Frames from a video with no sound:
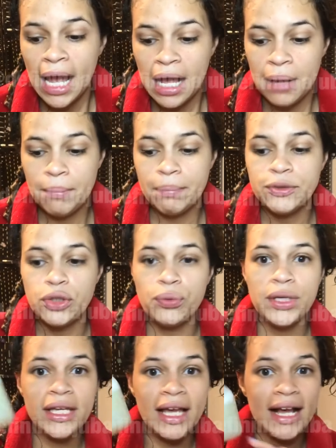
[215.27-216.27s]
I'm
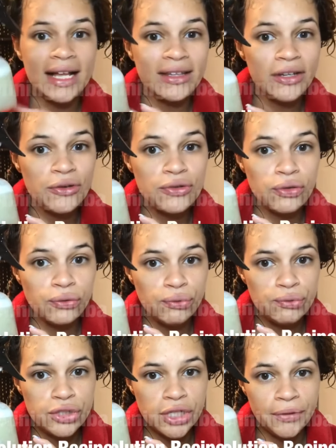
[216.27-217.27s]
doing a little
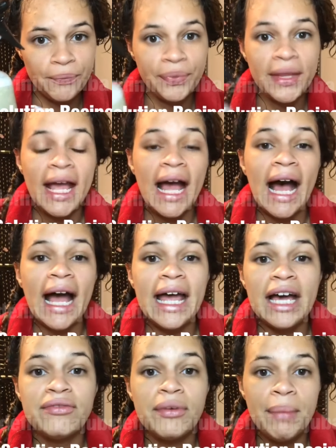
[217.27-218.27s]
solution. I
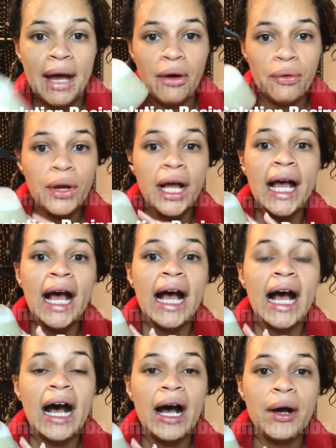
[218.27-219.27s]
have about
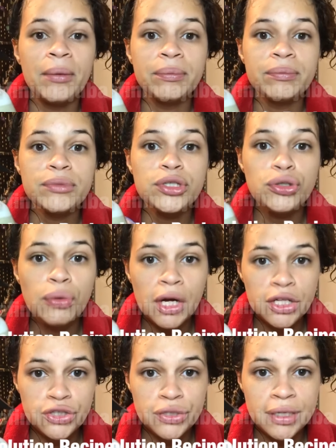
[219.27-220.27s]

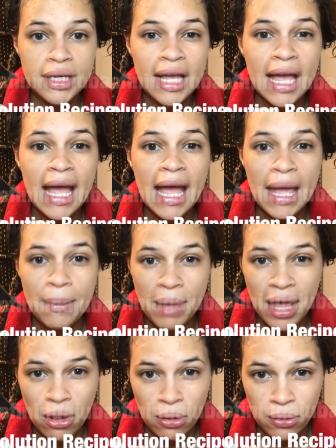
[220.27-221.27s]
200
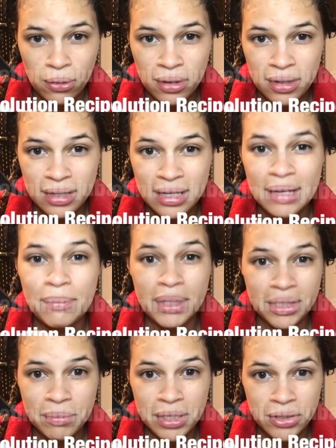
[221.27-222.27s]

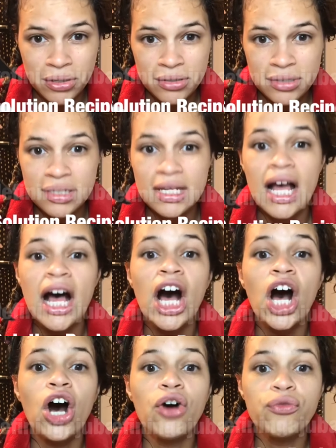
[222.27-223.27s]
milliliters
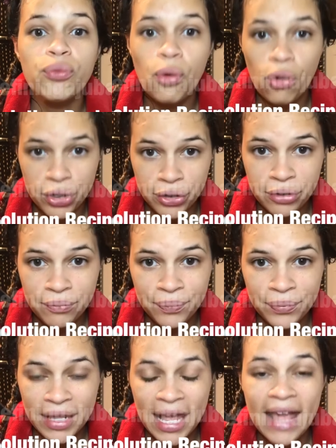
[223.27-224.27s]
of water,
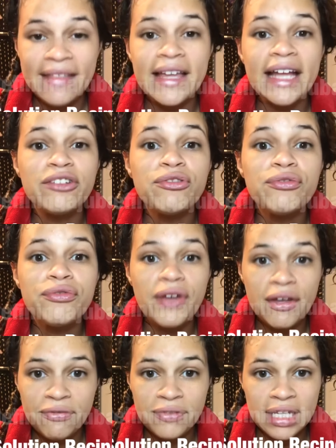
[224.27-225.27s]
then
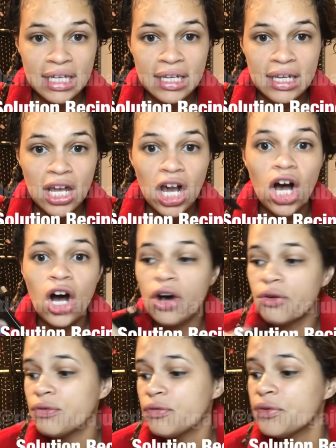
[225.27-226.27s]
50
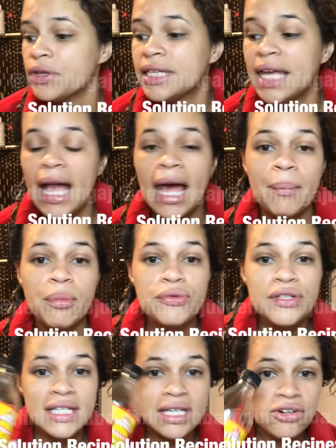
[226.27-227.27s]
of the apple
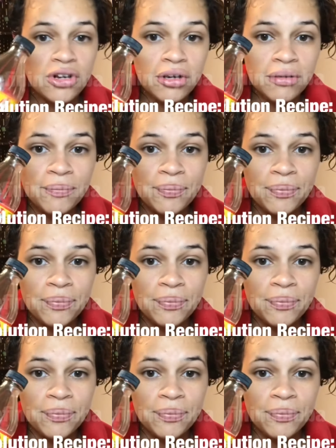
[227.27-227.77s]
cider,